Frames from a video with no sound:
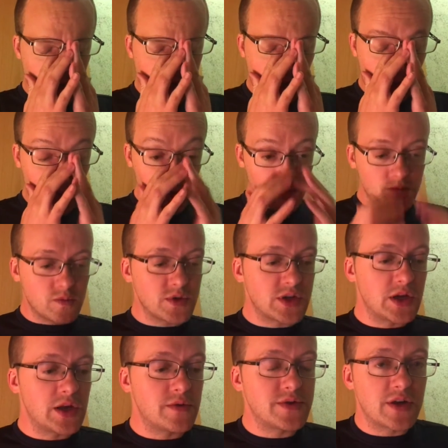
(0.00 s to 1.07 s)
Taiwan was
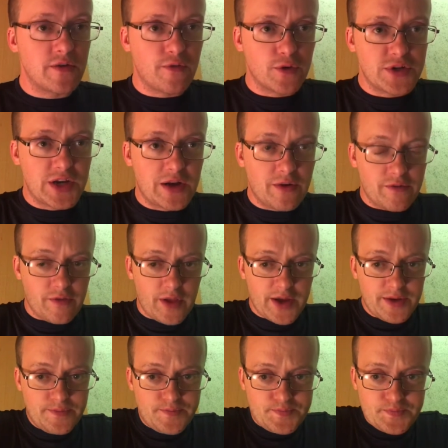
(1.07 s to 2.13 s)
good. It was like a 14-hour
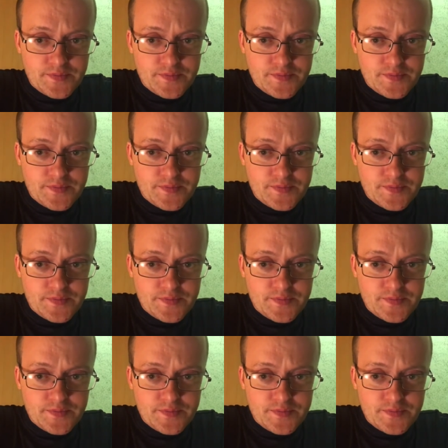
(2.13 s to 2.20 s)
flight.